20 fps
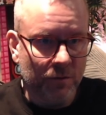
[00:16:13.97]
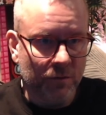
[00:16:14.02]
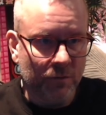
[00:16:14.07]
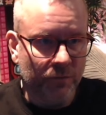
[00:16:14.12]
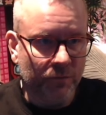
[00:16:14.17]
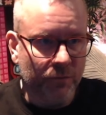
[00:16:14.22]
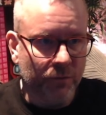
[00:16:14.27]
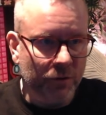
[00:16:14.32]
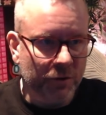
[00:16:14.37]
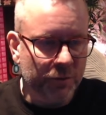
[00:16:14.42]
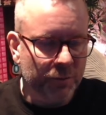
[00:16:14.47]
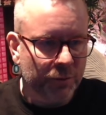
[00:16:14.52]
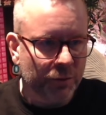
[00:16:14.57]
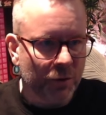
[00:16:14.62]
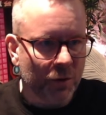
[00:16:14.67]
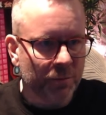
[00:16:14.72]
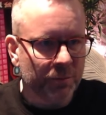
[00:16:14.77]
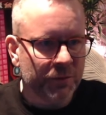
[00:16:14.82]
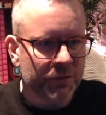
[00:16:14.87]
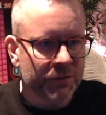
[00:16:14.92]
for the
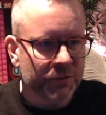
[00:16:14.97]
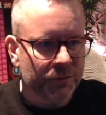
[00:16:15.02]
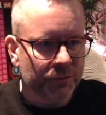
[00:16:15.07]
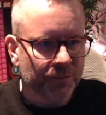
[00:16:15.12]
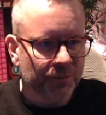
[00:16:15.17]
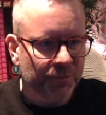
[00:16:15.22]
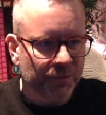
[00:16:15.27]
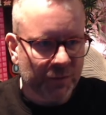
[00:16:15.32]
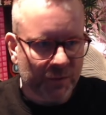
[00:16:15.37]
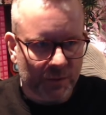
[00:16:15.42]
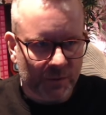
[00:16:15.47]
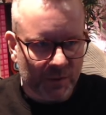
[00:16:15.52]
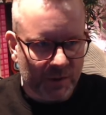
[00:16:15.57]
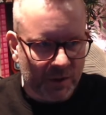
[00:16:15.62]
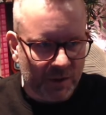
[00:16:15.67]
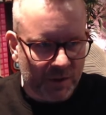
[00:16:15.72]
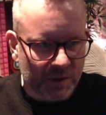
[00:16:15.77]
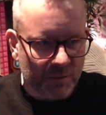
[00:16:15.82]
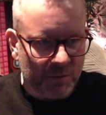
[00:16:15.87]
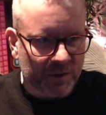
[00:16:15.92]
props.
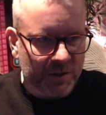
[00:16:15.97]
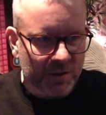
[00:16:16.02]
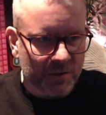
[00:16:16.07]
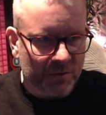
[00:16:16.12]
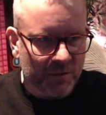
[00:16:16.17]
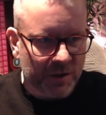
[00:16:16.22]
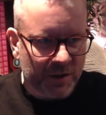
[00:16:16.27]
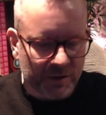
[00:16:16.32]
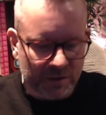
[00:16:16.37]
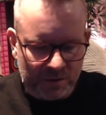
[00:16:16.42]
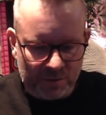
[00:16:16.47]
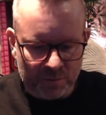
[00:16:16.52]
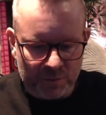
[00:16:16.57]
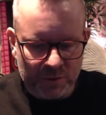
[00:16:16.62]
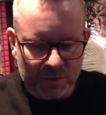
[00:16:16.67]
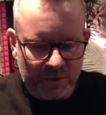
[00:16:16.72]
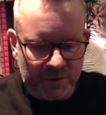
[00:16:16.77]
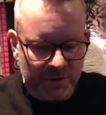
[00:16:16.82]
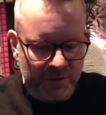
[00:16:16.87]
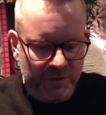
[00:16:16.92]
And then we can create a
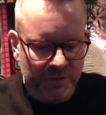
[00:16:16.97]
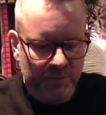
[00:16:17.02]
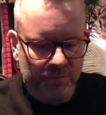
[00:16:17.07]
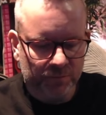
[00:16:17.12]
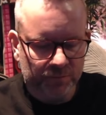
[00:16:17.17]
component.